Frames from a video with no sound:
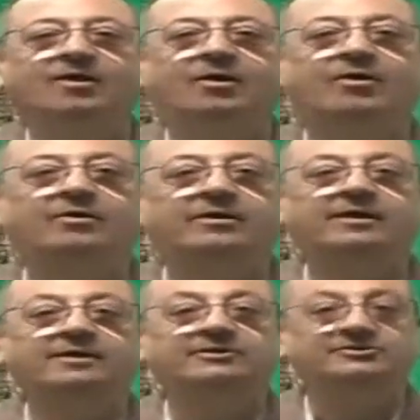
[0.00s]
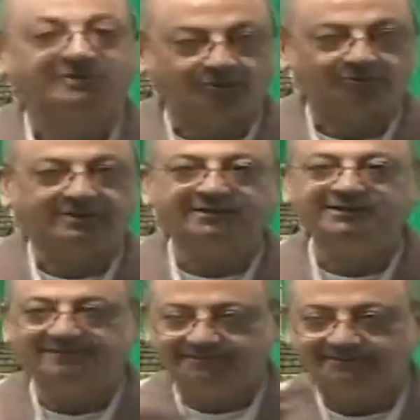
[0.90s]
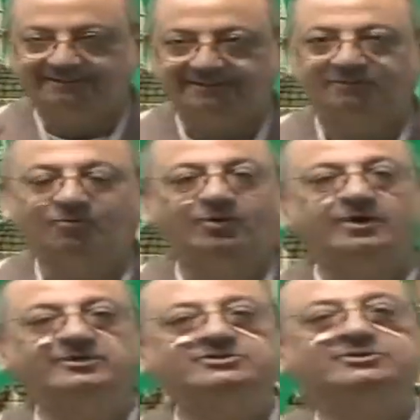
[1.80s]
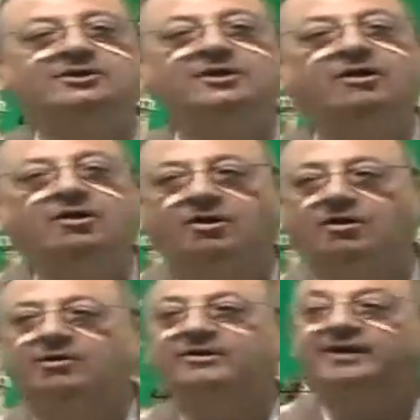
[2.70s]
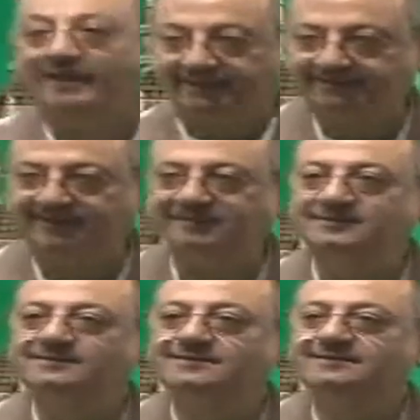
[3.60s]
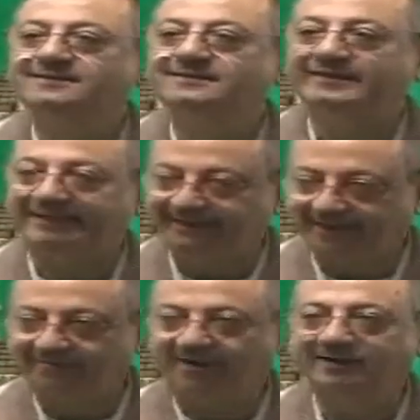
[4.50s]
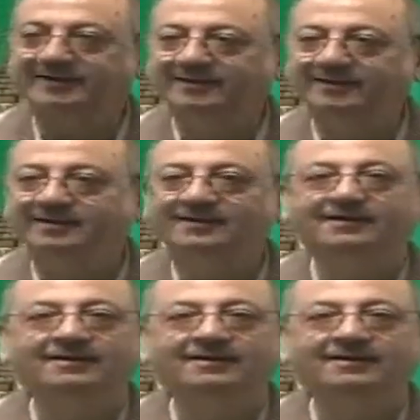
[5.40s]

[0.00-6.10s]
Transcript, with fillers: or sultan in voice or khatan in handwriting